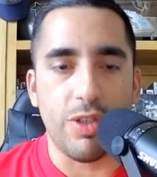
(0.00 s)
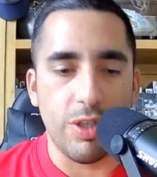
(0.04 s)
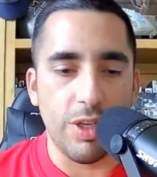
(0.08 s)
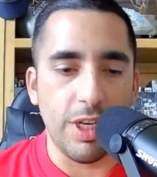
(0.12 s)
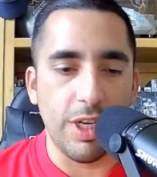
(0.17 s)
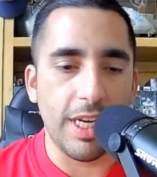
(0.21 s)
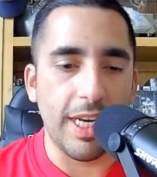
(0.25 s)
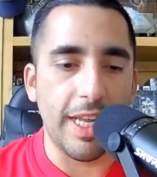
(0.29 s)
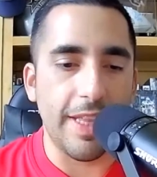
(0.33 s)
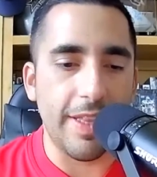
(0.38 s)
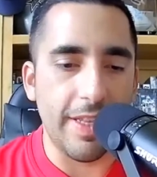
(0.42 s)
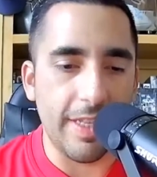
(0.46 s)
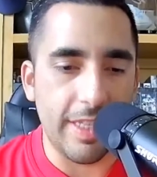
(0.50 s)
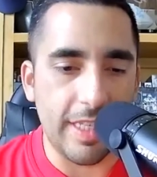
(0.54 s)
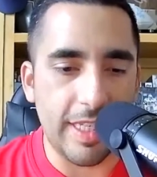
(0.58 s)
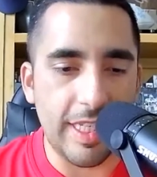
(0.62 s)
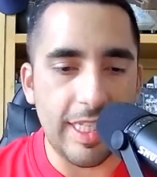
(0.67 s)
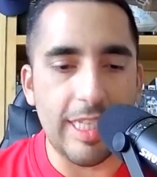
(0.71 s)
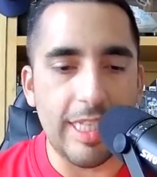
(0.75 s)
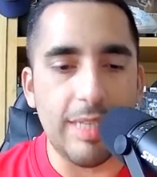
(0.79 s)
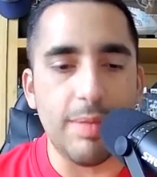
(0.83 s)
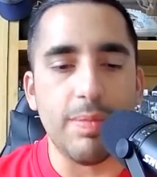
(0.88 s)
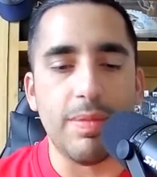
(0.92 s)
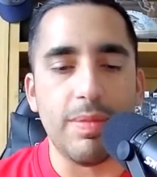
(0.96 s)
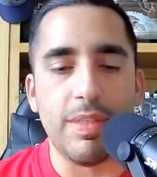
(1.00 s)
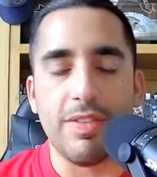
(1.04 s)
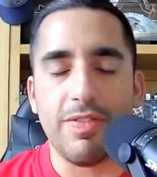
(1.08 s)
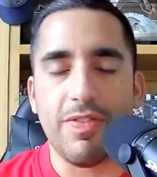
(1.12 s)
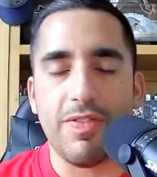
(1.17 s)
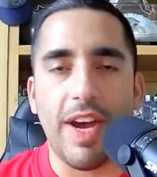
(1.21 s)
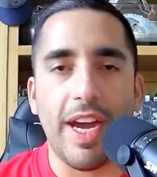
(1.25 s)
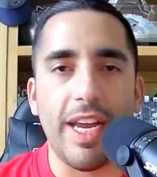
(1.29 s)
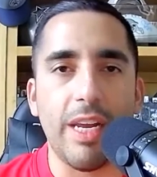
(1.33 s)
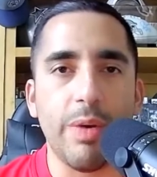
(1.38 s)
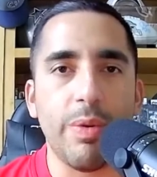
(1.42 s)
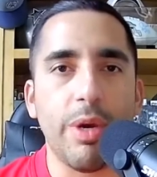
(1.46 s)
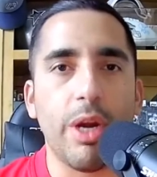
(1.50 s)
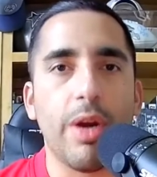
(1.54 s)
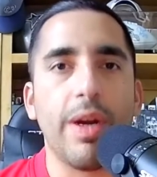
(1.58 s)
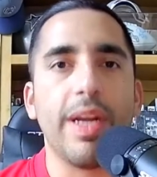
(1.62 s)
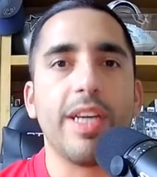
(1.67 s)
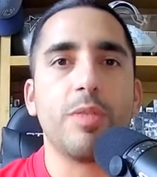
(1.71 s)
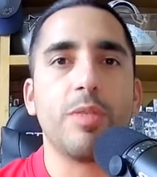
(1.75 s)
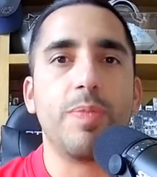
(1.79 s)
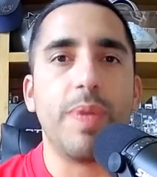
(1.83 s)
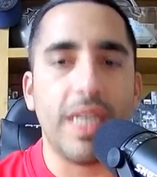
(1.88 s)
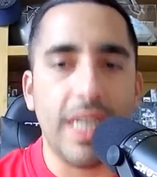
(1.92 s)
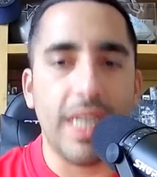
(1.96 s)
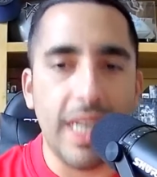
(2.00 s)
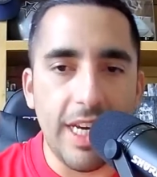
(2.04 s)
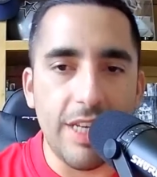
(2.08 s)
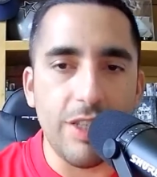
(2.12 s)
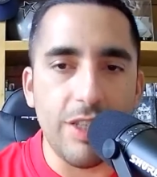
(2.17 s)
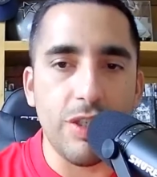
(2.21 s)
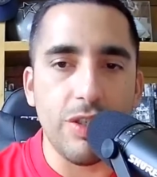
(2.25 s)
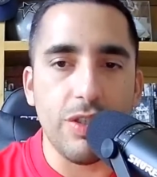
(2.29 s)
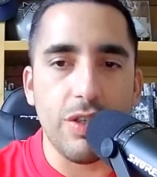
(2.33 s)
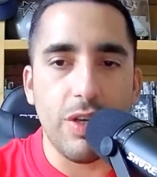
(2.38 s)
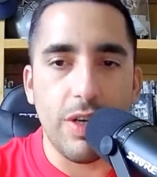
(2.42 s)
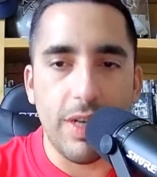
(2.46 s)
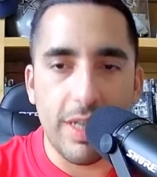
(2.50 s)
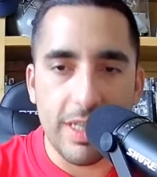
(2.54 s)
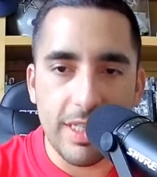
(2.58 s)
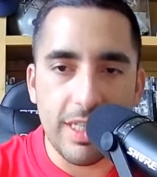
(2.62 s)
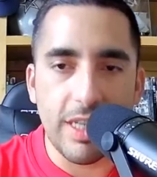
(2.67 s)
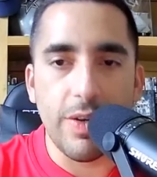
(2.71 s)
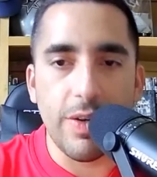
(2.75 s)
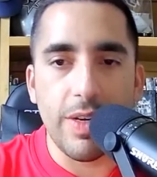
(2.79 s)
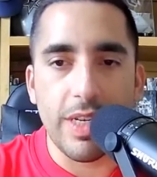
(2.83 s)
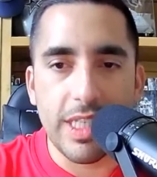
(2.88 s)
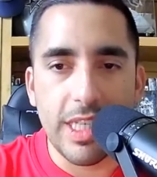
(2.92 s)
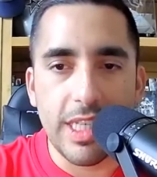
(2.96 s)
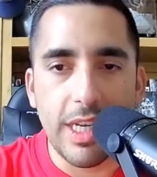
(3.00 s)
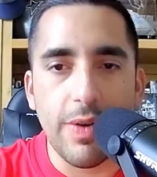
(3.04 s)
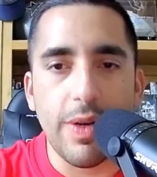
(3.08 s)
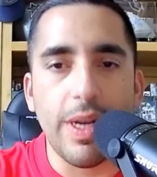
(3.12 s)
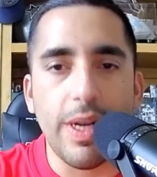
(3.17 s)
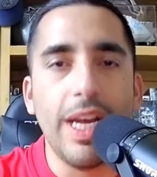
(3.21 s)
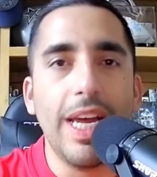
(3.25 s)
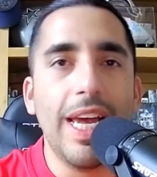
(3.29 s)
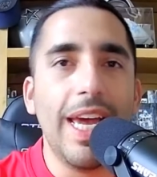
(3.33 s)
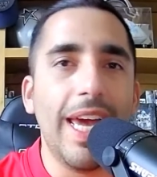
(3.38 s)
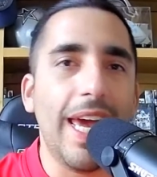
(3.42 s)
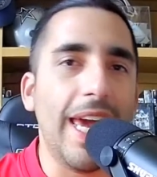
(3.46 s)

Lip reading: looking at this team, defining what our expectations are, et cetera, et cetera.